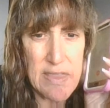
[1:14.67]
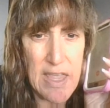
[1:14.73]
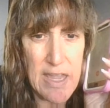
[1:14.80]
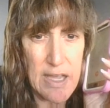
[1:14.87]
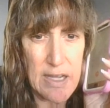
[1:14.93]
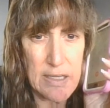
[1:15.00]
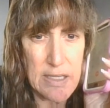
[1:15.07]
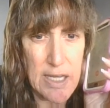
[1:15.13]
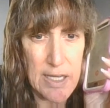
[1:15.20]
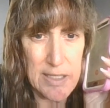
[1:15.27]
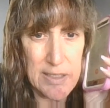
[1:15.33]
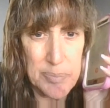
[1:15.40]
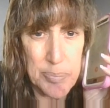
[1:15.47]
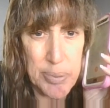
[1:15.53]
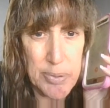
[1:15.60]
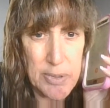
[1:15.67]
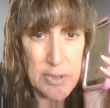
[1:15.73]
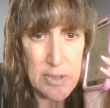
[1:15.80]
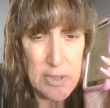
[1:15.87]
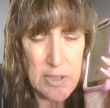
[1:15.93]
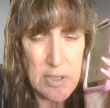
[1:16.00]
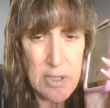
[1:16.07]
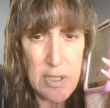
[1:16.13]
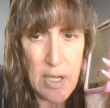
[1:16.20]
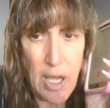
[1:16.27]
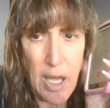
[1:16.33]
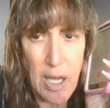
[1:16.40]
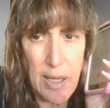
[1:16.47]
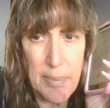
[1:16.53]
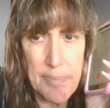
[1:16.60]
they hung up.
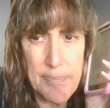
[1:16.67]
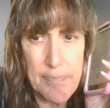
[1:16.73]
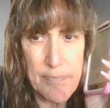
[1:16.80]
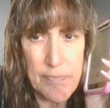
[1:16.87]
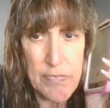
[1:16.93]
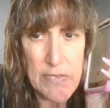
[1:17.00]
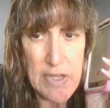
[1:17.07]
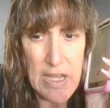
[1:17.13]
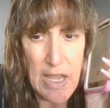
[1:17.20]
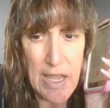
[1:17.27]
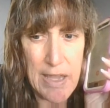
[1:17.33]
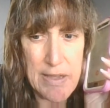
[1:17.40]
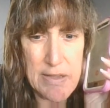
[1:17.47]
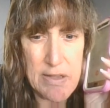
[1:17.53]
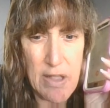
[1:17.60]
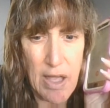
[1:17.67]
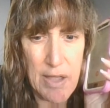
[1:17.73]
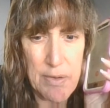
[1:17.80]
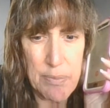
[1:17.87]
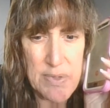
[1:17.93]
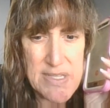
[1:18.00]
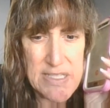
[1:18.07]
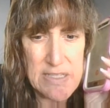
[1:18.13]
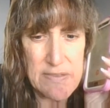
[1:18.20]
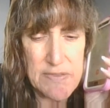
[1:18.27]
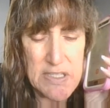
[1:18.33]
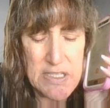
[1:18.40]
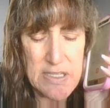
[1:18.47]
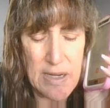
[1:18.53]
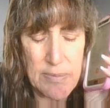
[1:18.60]
I
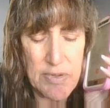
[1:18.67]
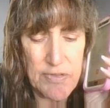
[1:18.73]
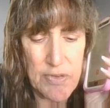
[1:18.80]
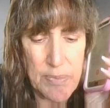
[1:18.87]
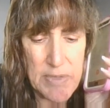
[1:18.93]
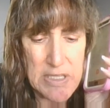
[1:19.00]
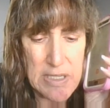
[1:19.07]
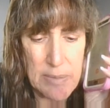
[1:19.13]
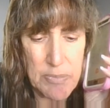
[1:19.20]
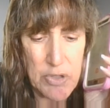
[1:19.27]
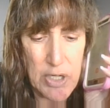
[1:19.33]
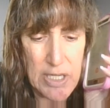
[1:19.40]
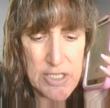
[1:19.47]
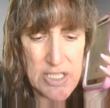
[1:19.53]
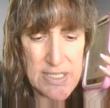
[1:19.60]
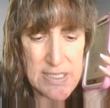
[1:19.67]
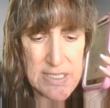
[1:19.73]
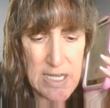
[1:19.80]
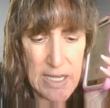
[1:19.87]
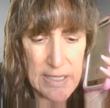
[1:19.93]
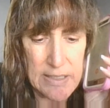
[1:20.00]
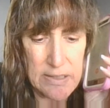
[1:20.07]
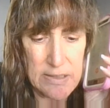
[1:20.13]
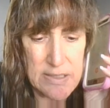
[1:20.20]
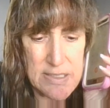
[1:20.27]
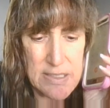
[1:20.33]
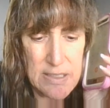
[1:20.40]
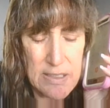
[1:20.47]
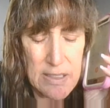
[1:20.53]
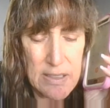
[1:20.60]
received a number from the number I just dialed
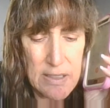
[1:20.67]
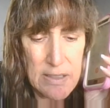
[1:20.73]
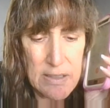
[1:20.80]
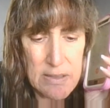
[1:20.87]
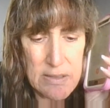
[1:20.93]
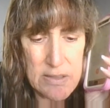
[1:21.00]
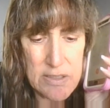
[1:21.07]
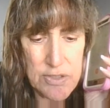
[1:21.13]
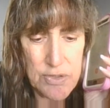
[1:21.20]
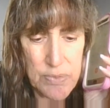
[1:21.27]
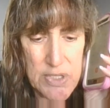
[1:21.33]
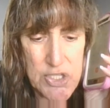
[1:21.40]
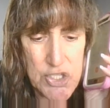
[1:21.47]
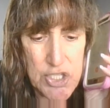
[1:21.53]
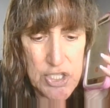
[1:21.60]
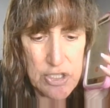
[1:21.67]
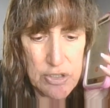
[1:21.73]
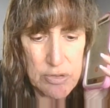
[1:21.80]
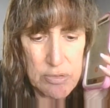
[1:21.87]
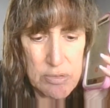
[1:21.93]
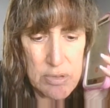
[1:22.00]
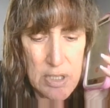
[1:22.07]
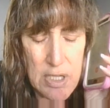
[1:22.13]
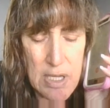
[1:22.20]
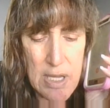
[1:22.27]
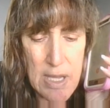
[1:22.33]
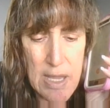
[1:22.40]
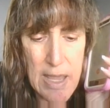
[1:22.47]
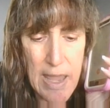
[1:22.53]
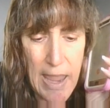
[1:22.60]
to reach you,
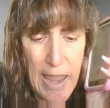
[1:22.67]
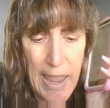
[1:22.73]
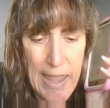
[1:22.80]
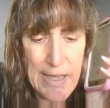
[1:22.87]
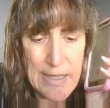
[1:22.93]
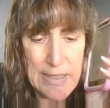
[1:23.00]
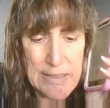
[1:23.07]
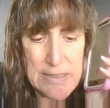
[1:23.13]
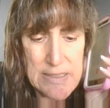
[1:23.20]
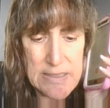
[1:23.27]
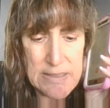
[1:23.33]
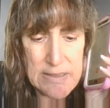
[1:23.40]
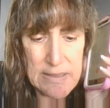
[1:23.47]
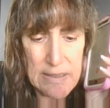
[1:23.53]
and